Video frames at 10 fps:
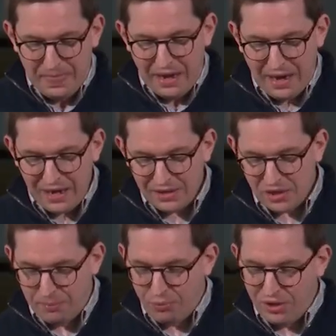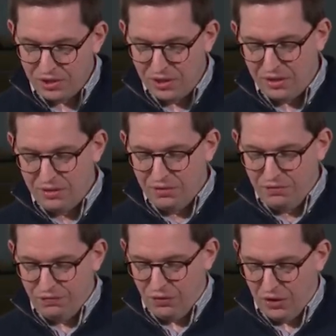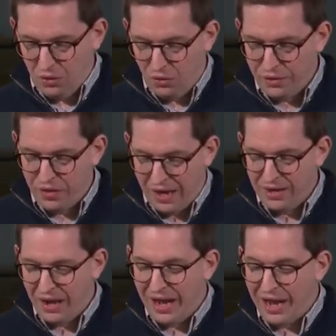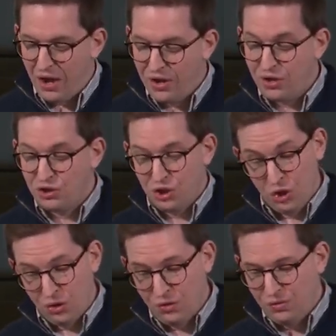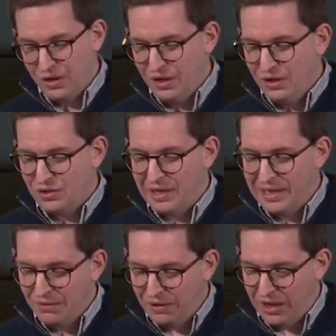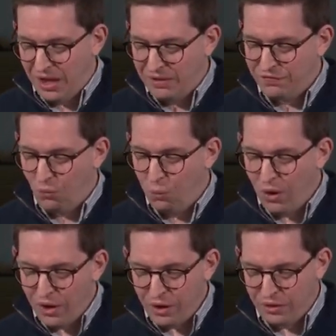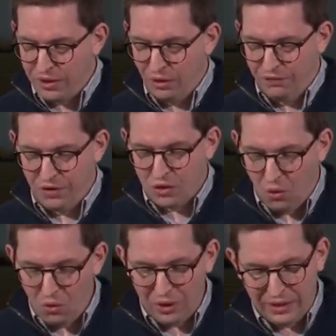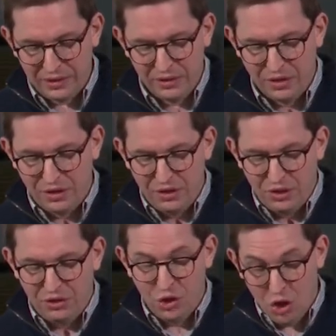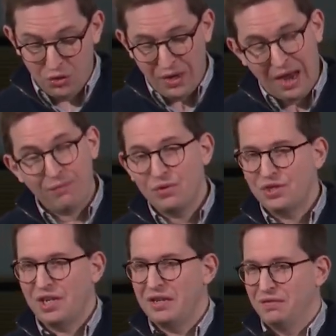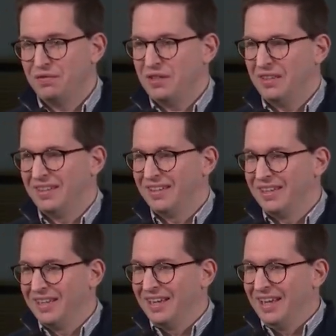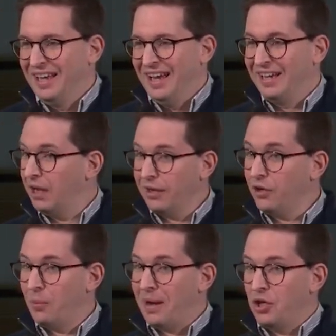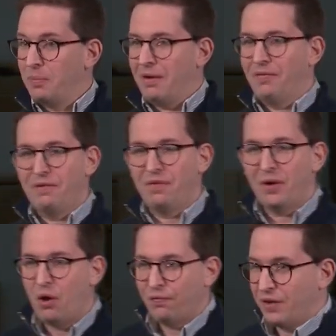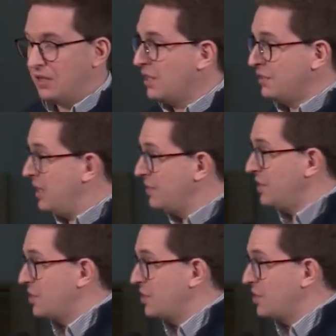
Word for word: As a prisoner for the Lord, then, I urge you to live a life worthy of the calling you have received. And I don't know about you, but I think very often it's, it's easy